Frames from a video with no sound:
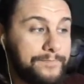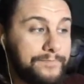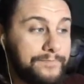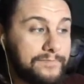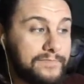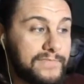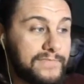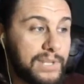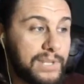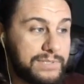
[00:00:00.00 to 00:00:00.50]

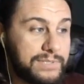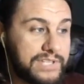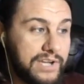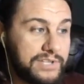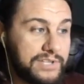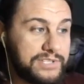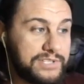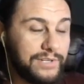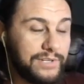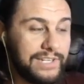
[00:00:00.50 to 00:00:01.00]
there was
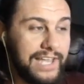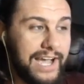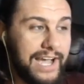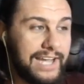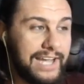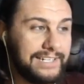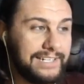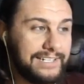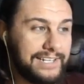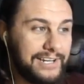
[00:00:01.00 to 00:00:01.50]
also a line
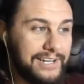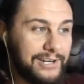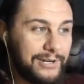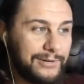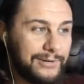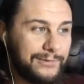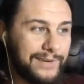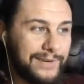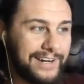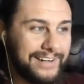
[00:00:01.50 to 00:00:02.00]
in here
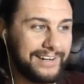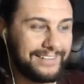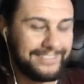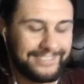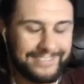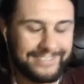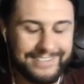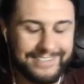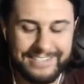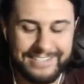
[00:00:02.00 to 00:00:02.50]
where
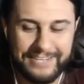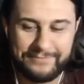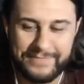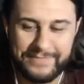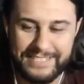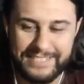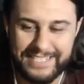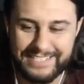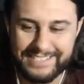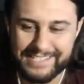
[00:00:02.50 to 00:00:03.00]
Dave
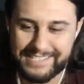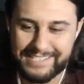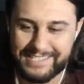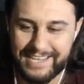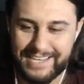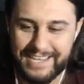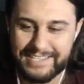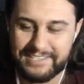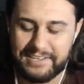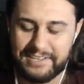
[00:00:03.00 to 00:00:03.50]
Batista
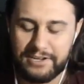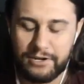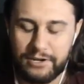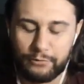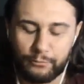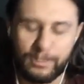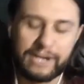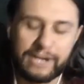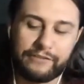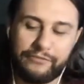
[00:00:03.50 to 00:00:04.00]
says,
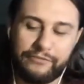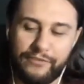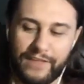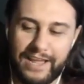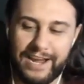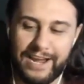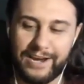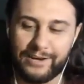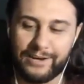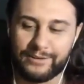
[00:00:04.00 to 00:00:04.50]
"Ric
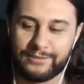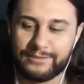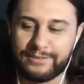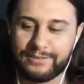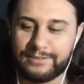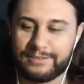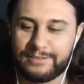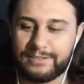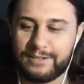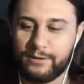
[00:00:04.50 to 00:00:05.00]
Flair,
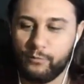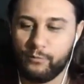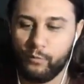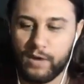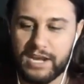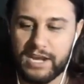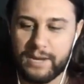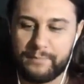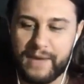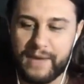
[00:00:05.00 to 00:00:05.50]

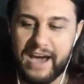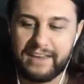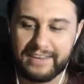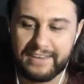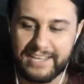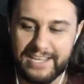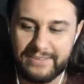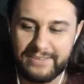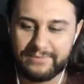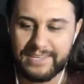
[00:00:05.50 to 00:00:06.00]
what about
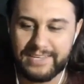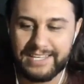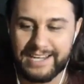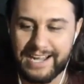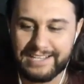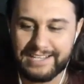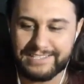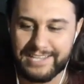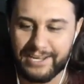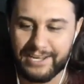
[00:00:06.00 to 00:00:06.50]
him can I
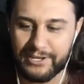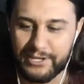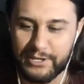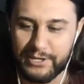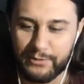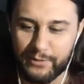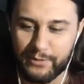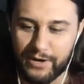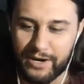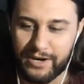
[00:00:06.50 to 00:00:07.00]
tell you
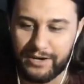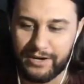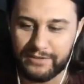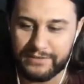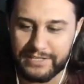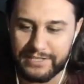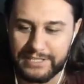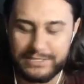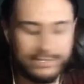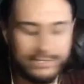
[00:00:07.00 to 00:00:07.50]
all that
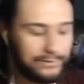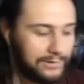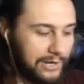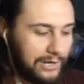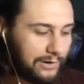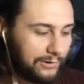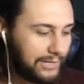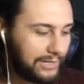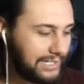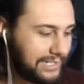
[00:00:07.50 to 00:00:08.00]
you don't
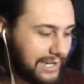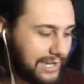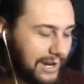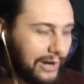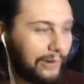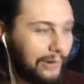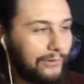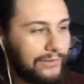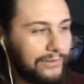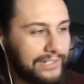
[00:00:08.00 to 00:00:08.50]
already
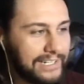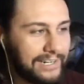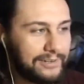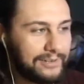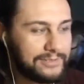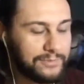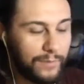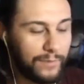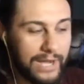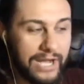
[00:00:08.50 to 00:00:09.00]
know?" And he
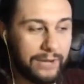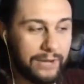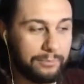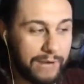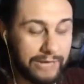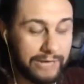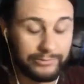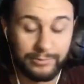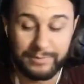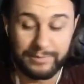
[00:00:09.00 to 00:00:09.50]
goes, "Well,
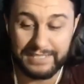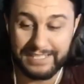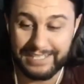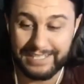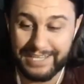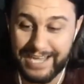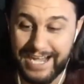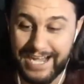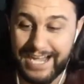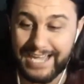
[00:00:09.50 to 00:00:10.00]
probably a
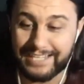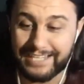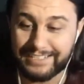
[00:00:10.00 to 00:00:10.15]
lot."